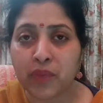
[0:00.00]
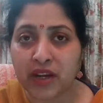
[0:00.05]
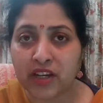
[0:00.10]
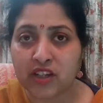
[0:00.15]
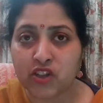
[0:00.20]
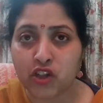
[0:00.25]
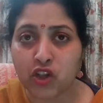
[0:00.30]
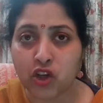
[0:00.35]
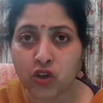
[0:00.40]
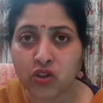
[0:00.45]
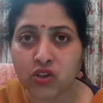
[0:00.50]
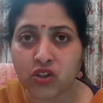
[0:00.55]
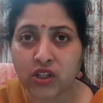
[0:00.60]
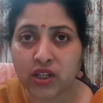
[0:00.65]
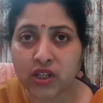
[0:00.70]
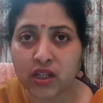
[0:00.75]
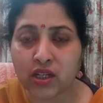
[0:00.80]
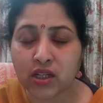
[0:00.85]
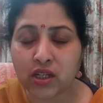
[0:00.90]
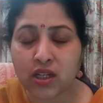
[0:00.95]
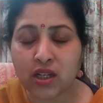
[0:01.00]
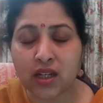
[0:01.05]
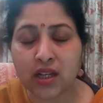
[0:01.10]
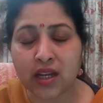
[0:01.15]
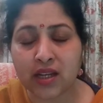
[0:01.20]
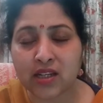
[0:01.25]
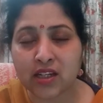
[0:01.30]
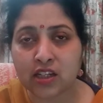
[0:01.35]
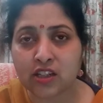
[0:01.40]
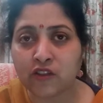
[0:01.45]
patriotic.
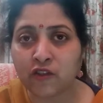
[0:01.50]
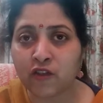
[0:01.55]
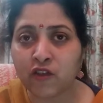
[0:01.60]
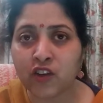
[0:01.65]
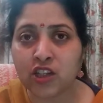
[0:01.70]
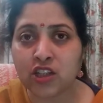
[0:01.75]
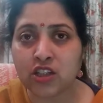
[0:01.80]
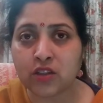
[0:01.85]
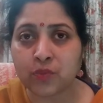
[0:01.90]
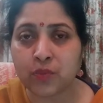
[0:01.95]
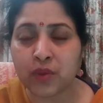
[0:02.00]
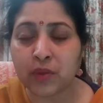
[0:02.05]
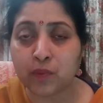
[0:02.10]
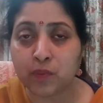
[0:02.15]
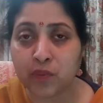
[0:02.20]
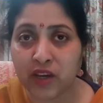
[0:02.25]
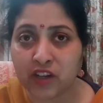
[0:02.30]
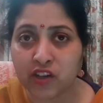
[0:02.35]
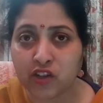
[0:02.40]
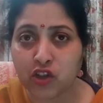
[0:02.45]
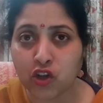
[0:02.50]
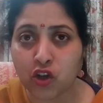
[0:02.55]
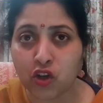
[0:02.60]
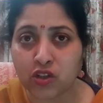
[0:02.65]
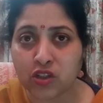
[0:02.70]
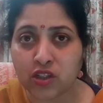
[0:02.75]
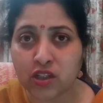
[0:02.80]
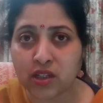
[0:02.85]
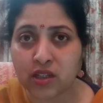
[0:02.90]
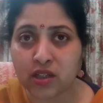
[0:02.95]
Let us first be
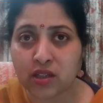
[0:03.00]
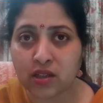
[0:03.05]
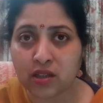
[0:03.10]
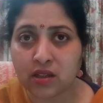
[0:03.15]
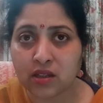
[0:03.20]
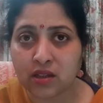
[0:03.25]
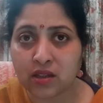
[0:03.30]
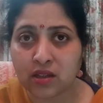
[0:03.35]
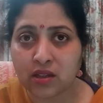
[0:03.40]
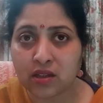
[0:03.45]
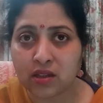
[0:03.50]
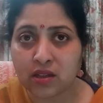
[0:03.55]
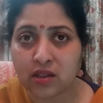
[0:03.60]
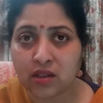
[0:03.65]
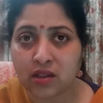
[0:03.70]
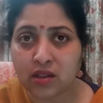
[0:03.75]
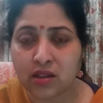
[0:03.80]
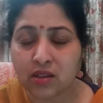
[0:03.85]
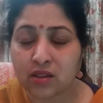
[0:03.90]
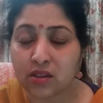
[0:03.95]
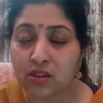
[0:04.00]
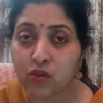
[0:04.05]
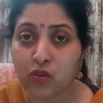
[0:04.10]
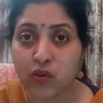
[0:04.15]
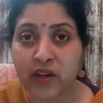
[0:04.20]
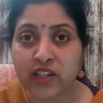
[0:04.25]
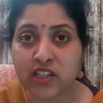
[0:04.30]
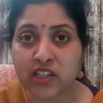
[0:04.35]
patriotic. The